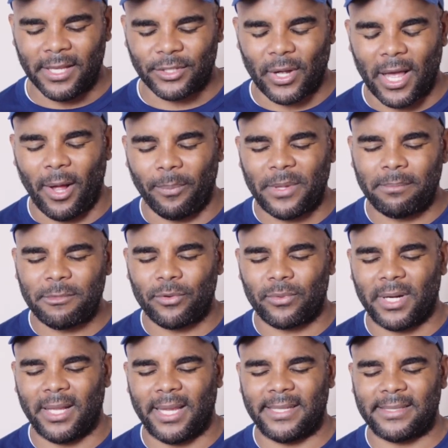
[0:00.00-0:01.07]
So, help them to
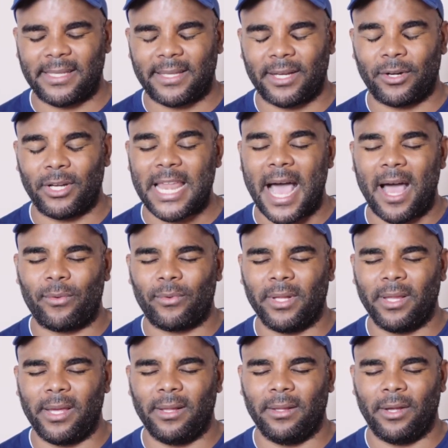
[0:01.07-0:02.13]
realize that they're not
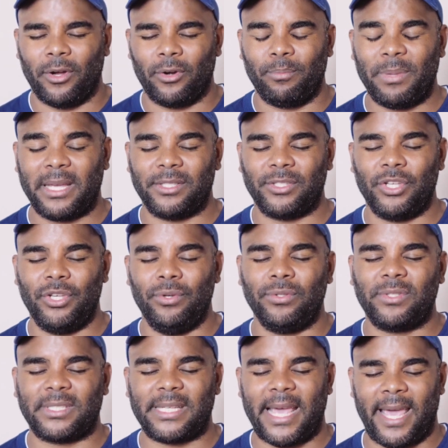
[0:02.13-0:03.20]
really alone because you
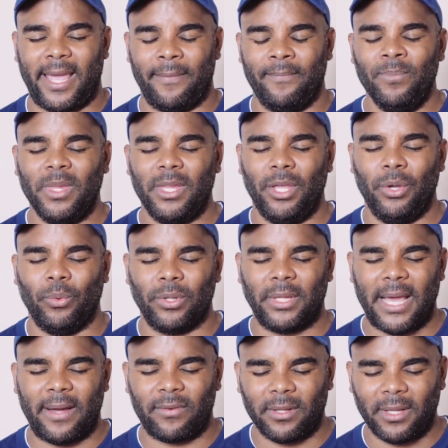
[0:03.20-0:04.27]
say you will
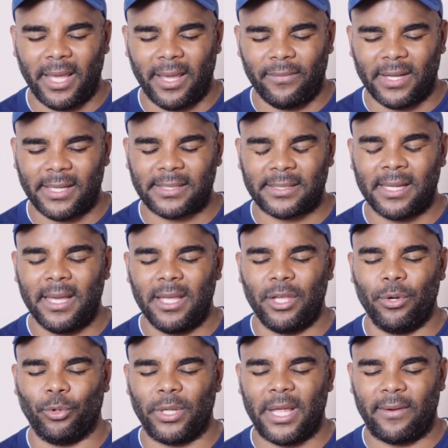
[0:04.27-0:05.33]
never leave us,
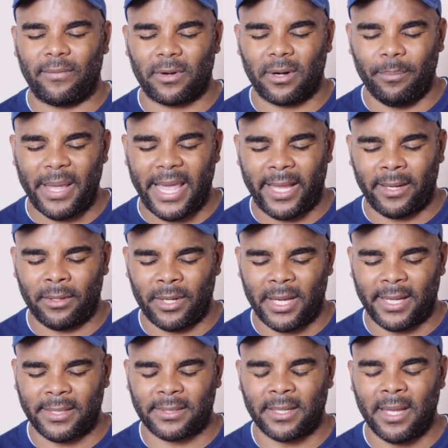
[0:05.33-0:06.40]
you will never abandon
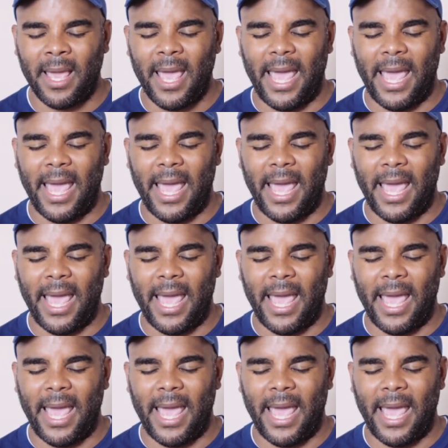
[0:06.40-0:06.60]
us,